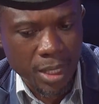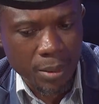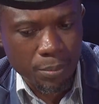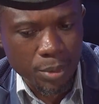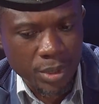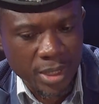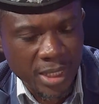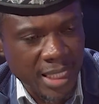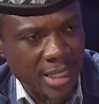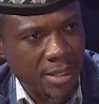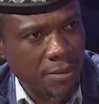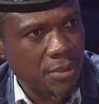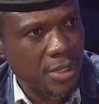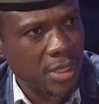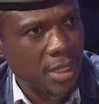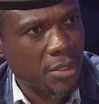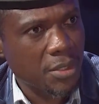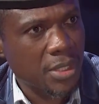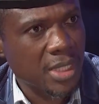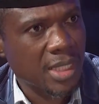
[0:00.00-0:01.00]
protective
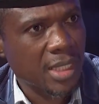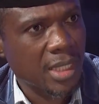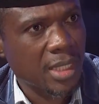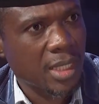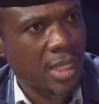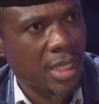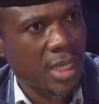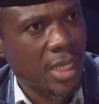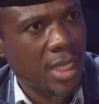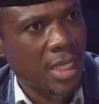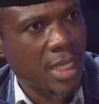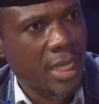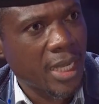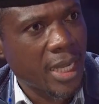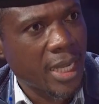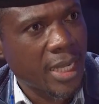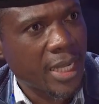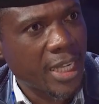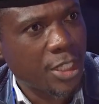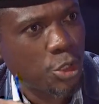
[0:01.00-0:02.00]
security
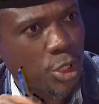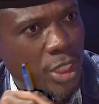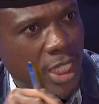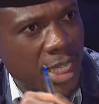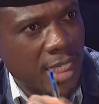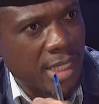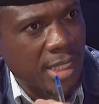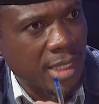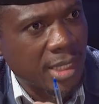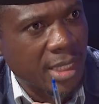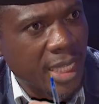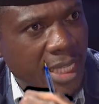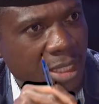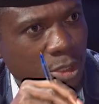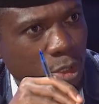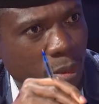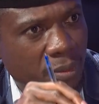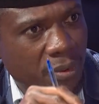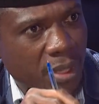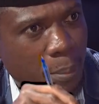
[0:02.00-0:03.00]
education
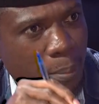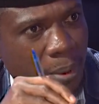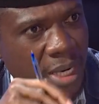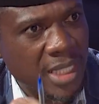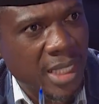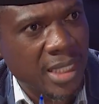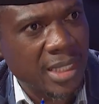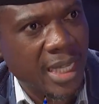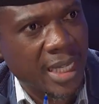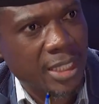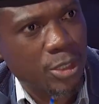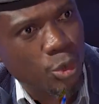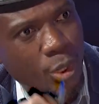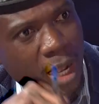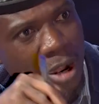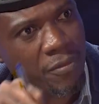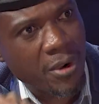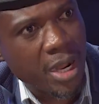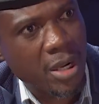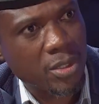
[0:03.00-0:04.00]
and some of the measures that you
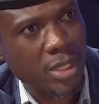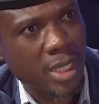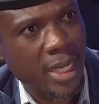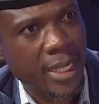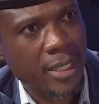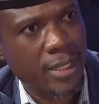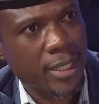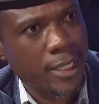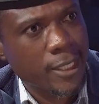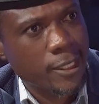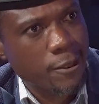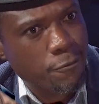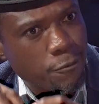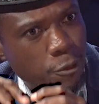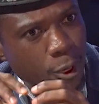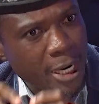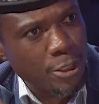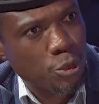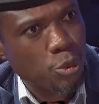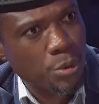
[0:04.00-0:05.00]
have outlined
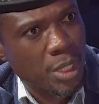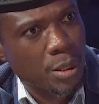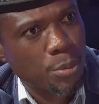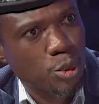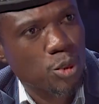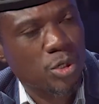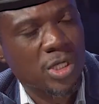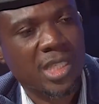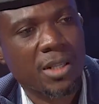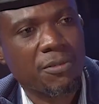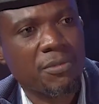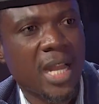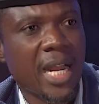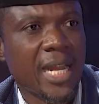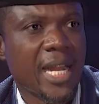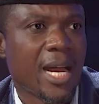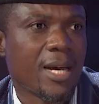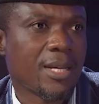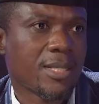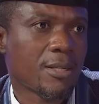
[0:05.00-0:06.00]
for us to be able to
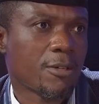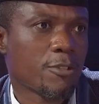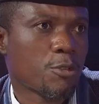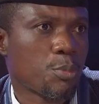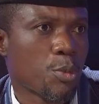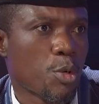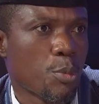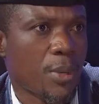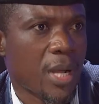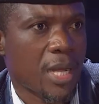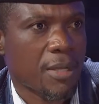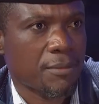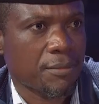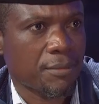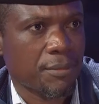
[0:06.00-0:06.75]
safeguard ourselves proper?